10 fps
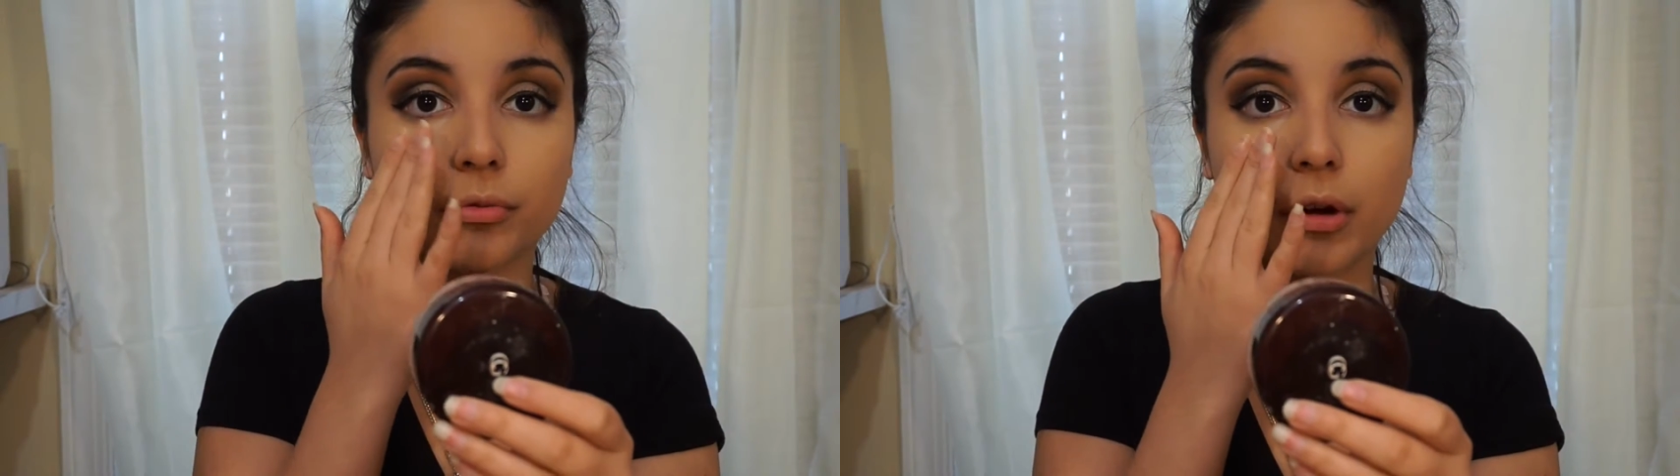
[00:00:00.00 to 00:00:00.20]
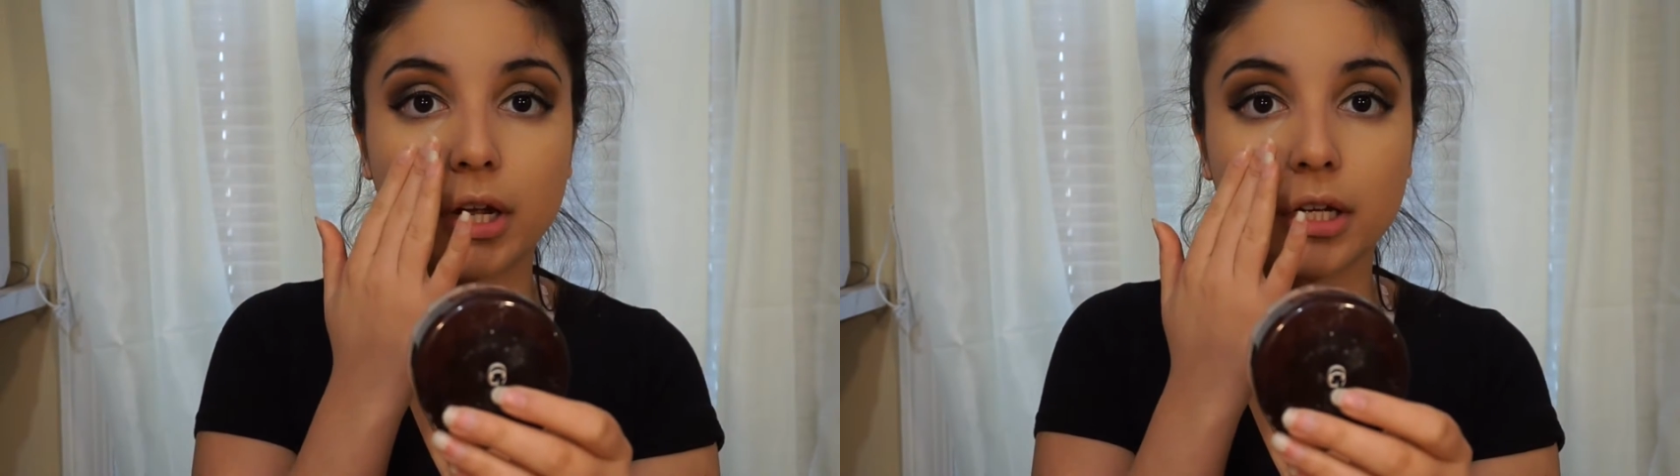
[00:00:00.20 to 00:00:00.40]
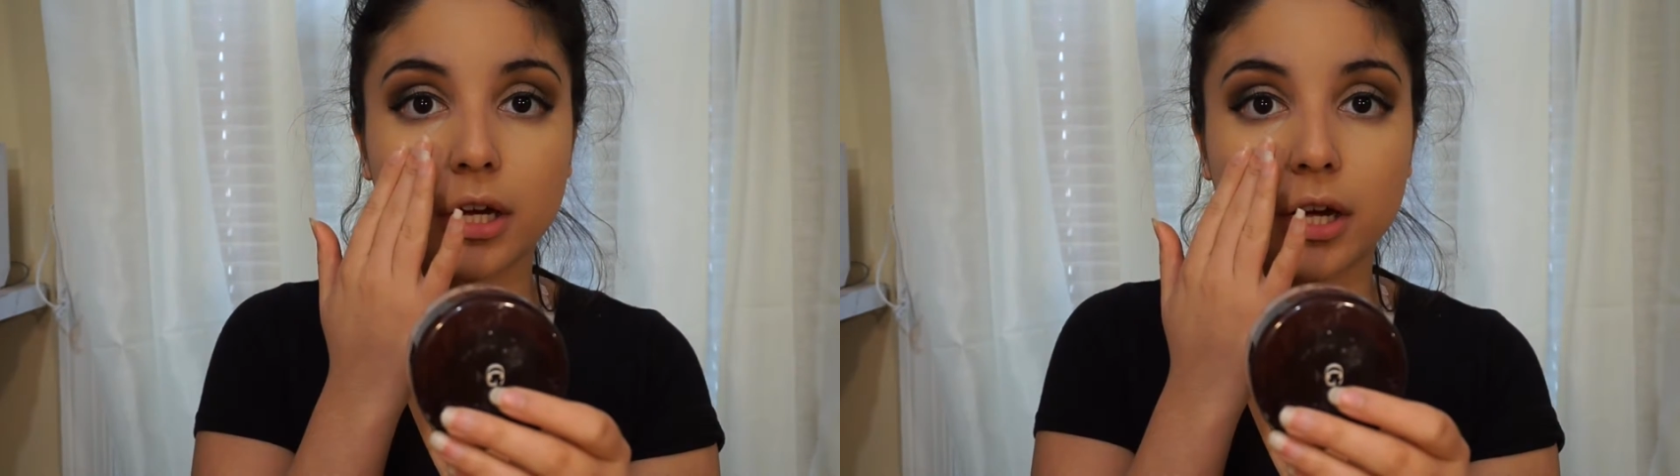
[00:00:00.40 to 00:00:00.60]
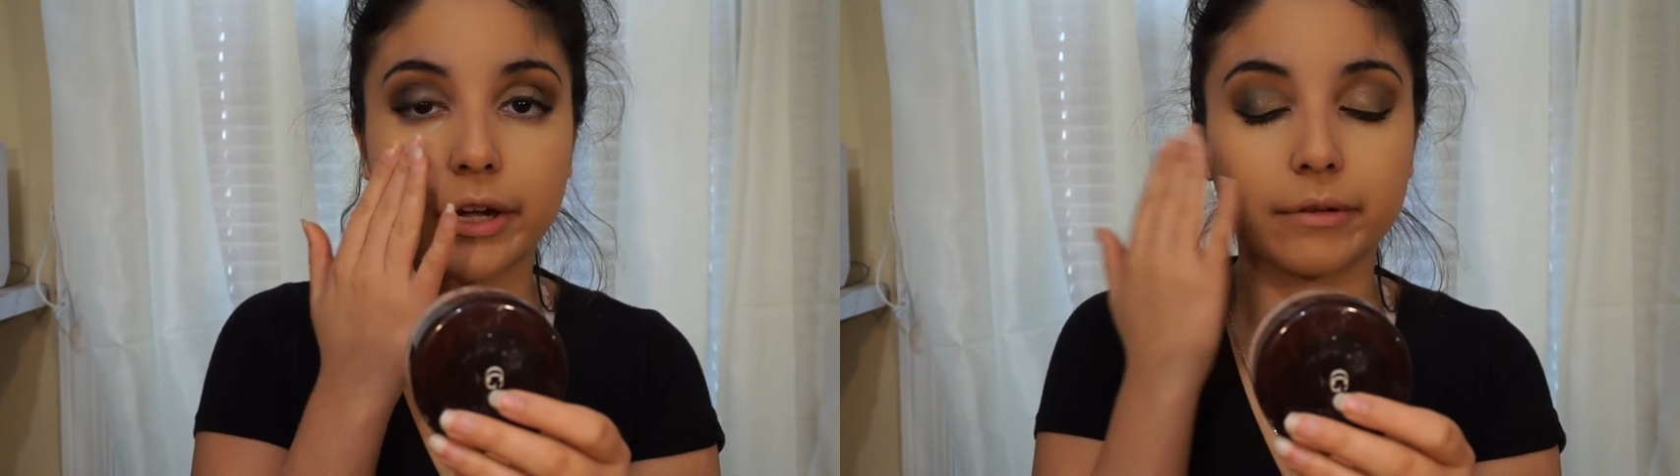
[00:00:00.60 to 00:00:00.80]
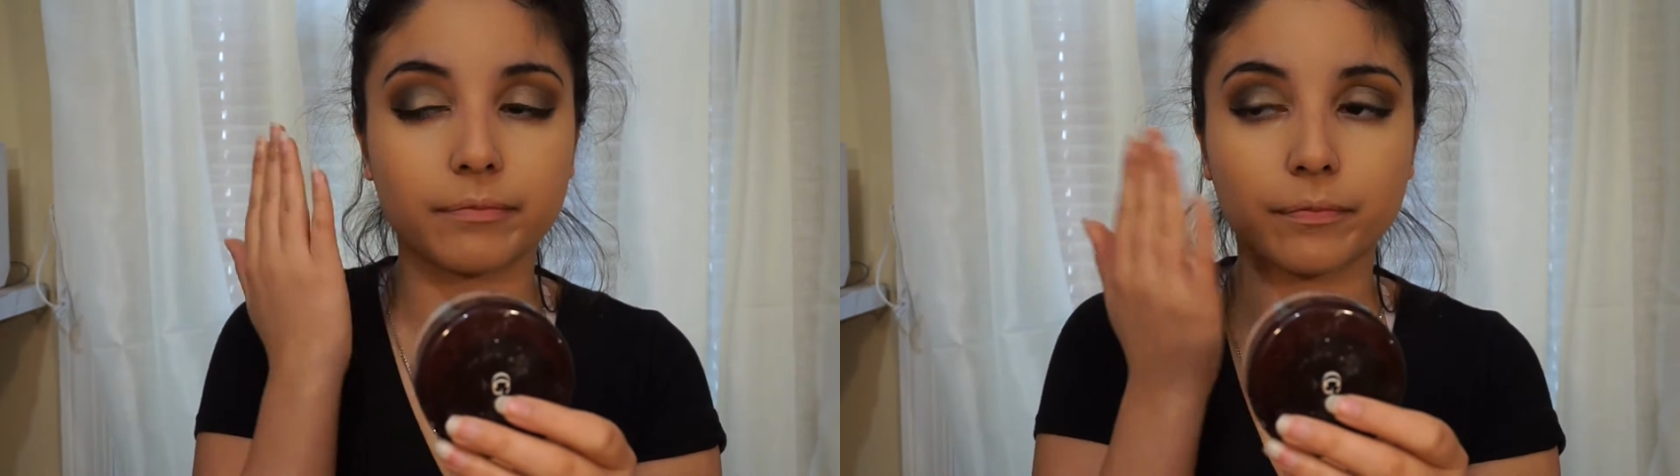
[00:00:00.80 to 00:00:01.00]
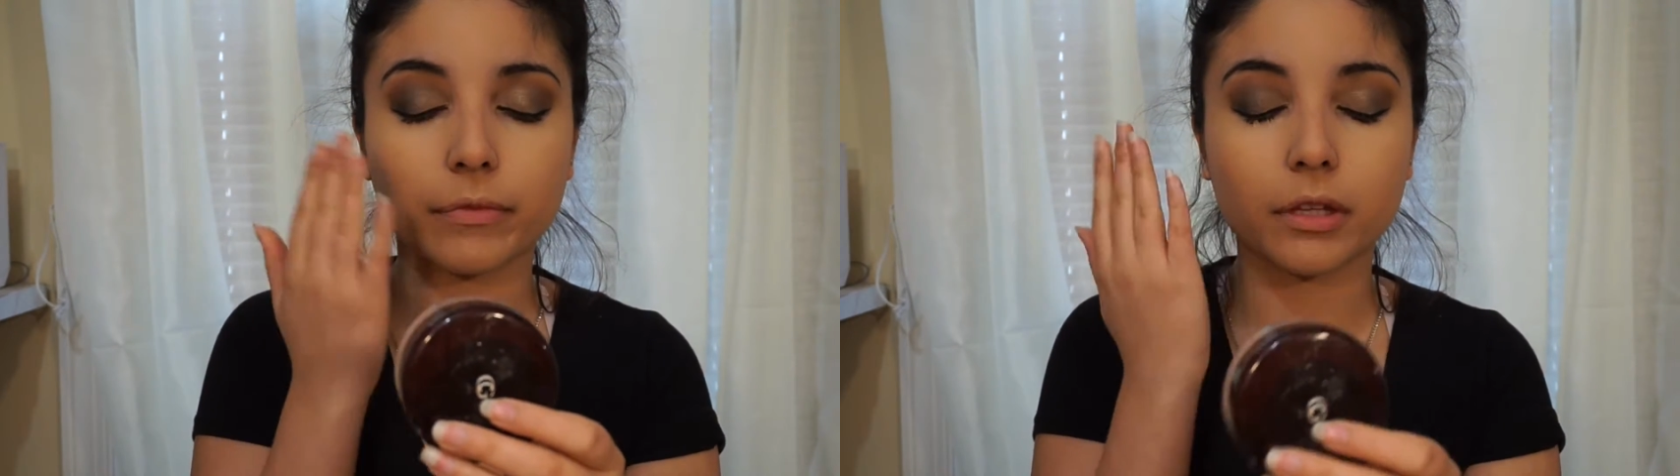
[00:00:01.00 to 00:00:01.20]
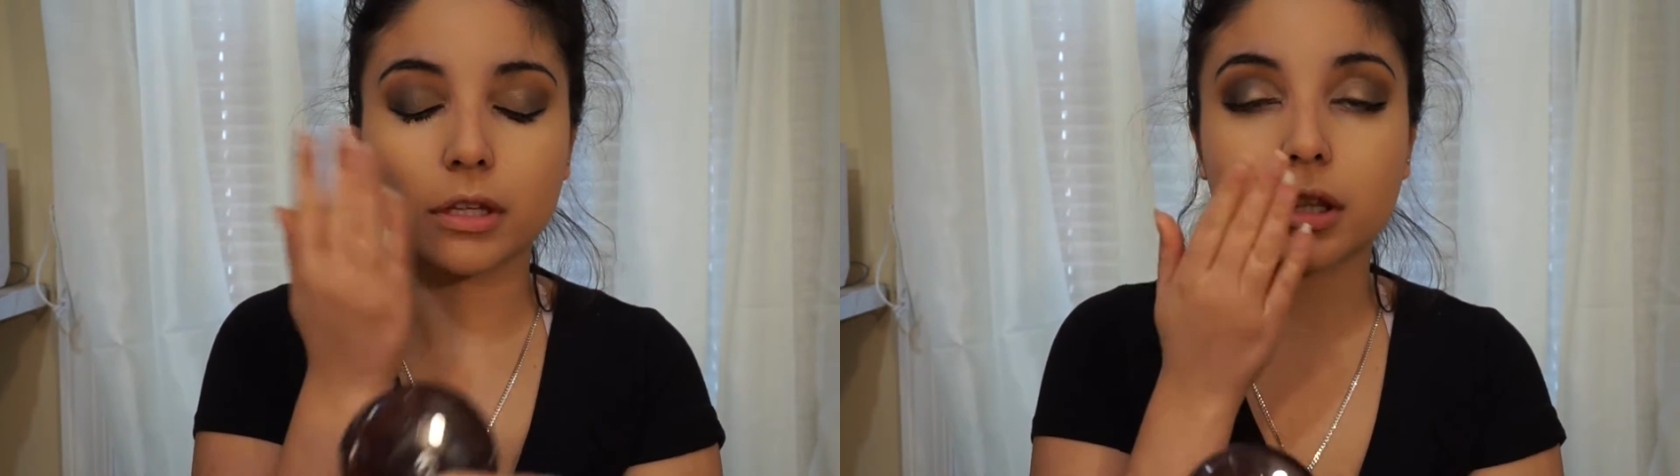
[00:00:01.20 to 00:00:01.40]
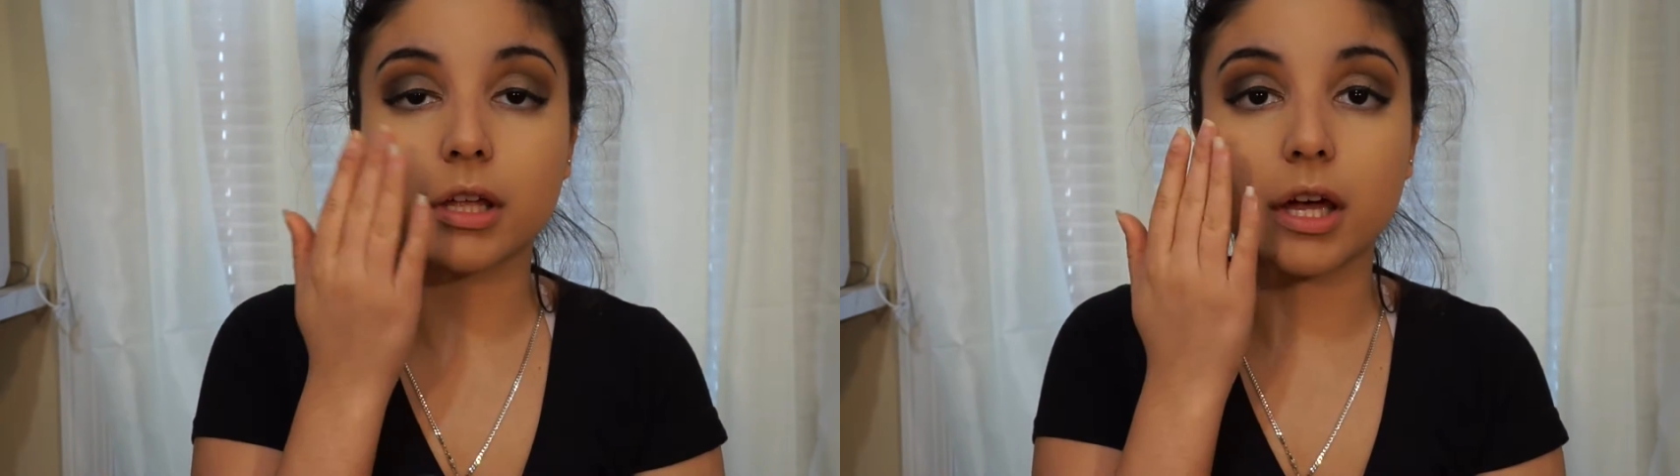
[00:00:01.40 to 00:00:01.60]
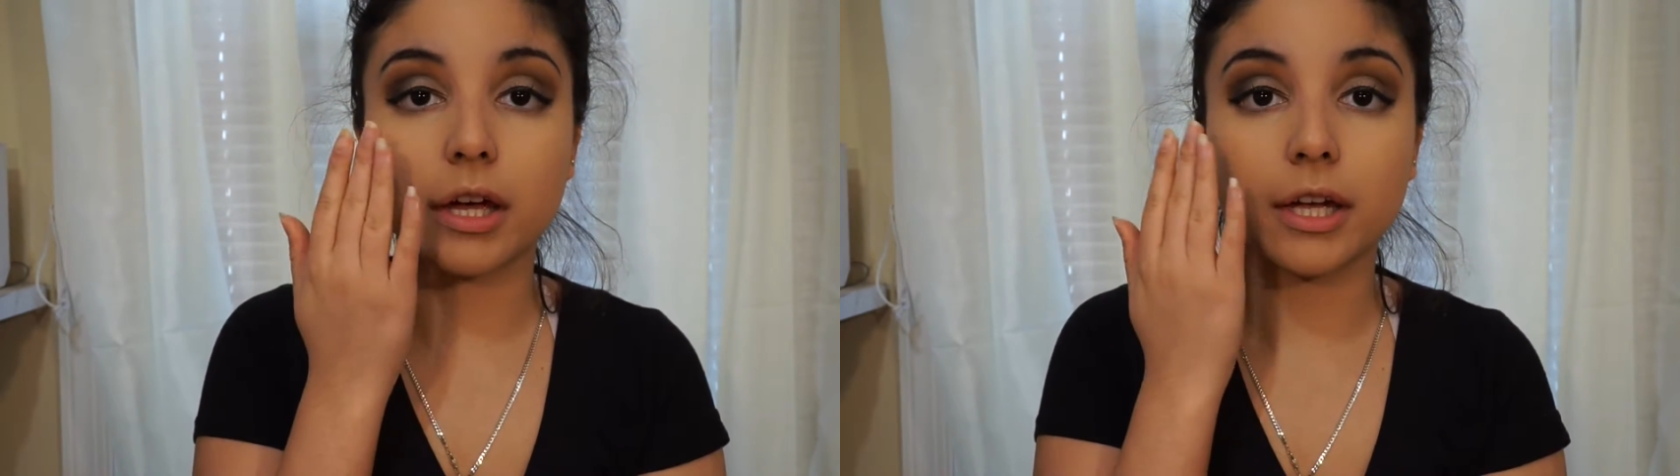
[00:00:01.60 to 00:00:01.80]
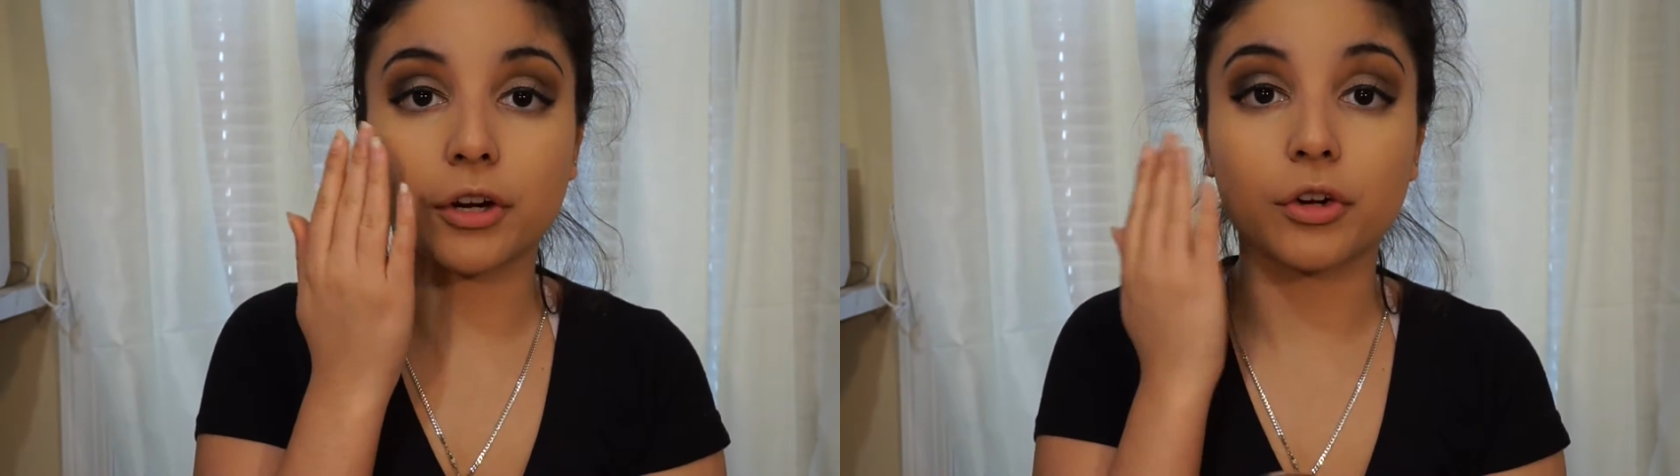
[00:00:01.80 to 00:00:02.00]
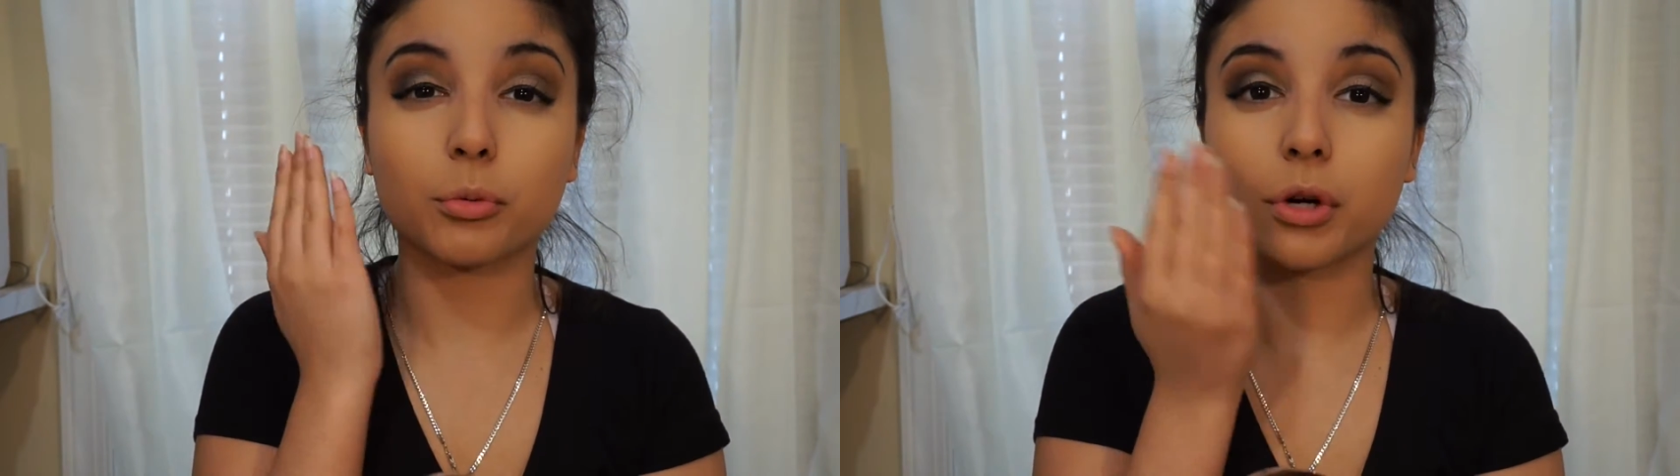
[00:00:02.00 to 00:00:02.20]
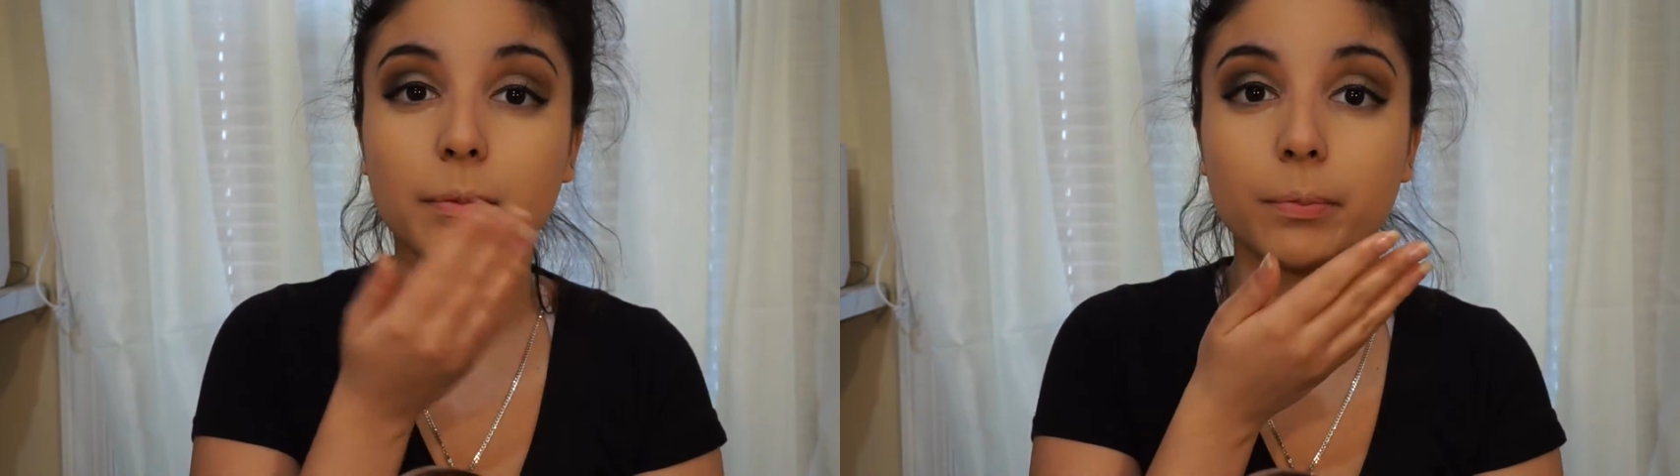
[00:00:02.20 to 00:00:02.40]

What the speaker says: right on the area where I